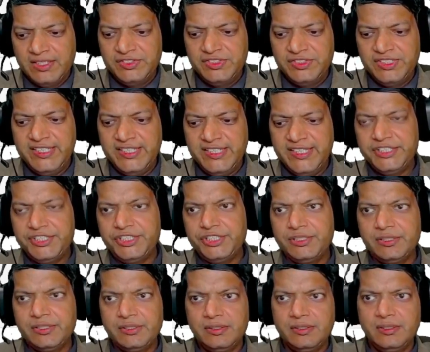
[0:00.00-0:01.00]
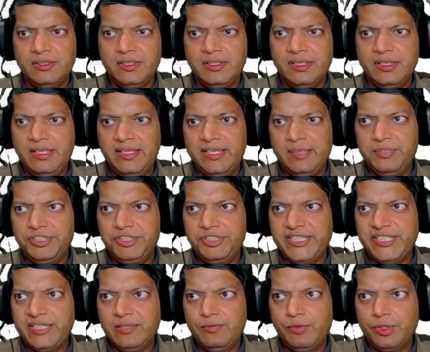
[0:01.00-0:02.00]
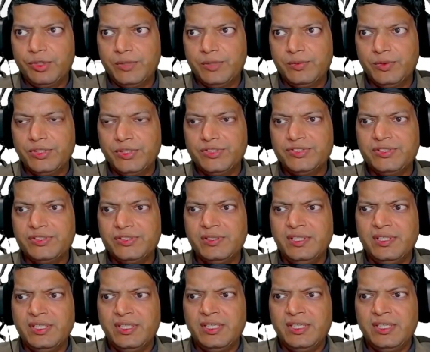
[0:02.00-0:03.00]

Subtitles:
ch. Let me check what it was.